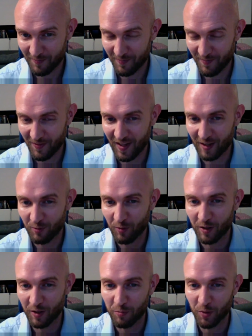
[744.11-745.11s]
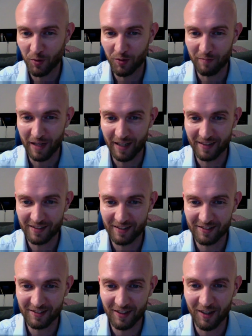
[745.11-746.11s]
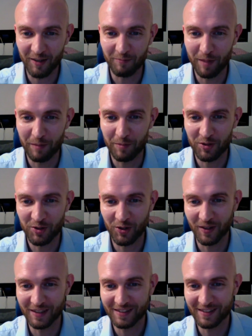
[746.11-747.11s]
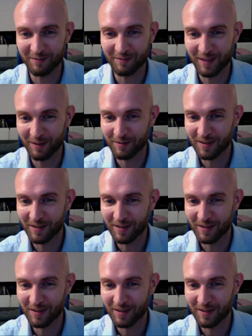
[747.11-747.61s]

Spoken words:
thing where you put your medicines. I'll maybe show it sometime.